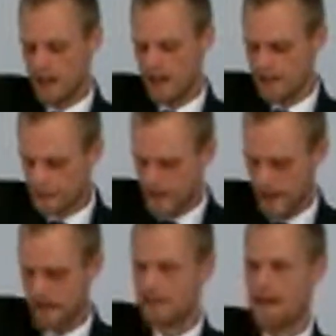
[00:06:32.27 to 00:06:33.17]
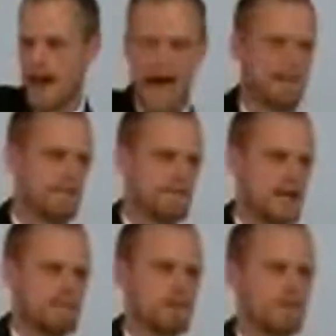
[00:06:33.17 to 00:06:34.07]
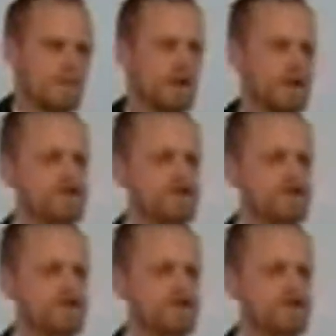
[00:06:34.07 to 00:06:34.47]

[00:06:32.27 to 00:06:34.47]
In the second half of chapter 4, in a